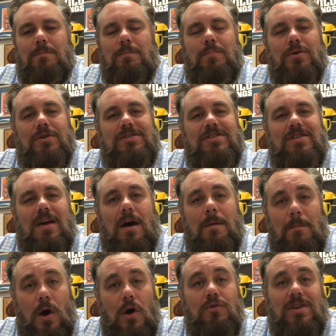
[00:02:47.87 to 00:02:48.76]
puts
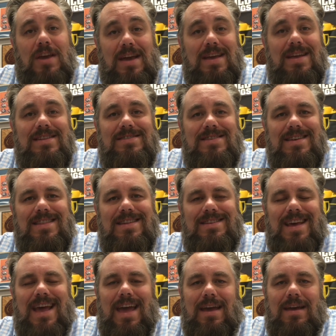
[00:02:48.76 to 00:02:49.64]
ammonia into the
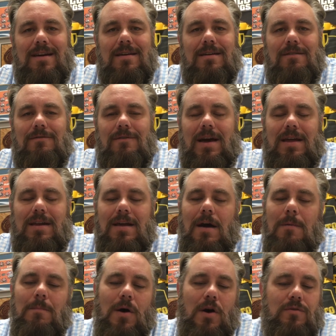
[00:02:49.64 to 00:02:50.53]
tank, right?
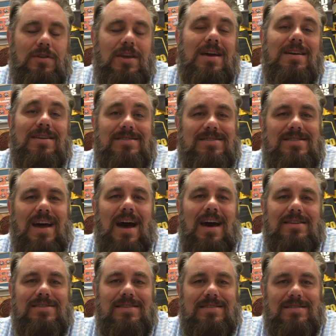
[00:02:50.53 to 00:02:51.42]
Ammonia is
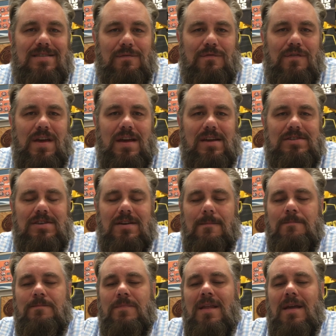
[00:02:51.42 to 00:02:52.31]
toxic to fish.
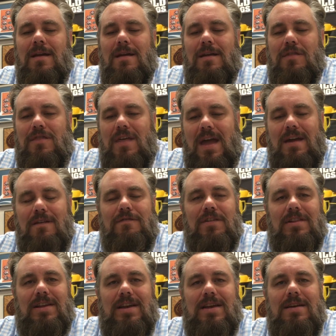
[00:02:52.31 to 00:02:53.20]

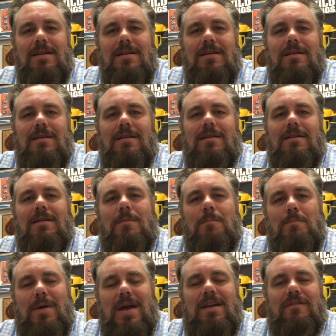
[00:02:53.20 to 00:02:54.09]
Thankfully,
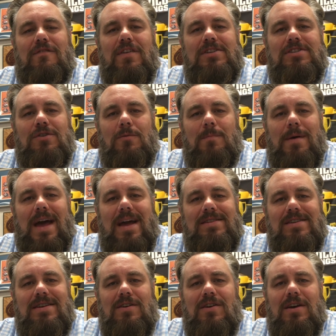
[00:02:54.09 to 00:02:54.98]
beneficial
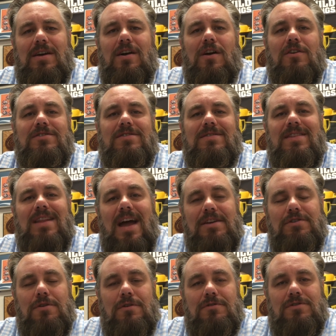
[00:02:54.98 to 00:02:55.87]
bacteria called
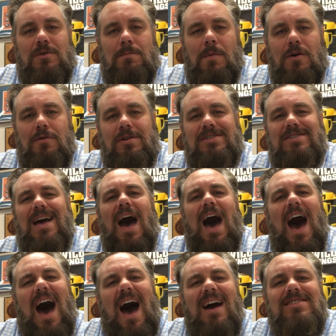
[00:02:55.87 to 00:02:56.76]
Nitrosomonas
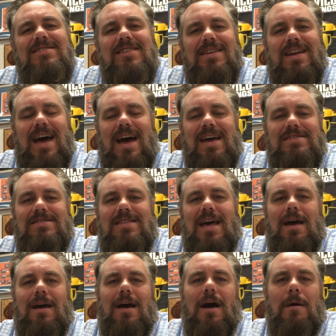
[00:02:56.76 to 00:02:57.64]
oxidize
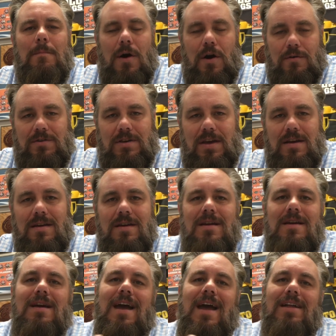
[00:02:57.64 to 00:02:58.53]
that ammonia
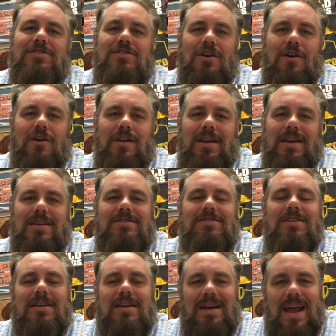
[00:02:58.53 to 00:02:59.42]
and turn it
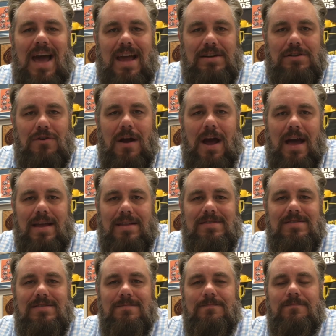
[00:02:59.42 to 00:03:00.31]
into
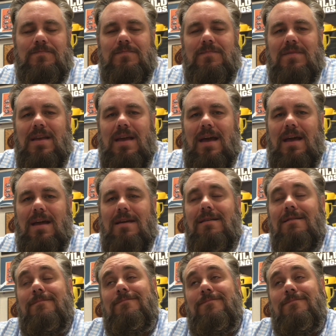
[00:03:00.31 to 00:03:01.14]
nitrites, okay?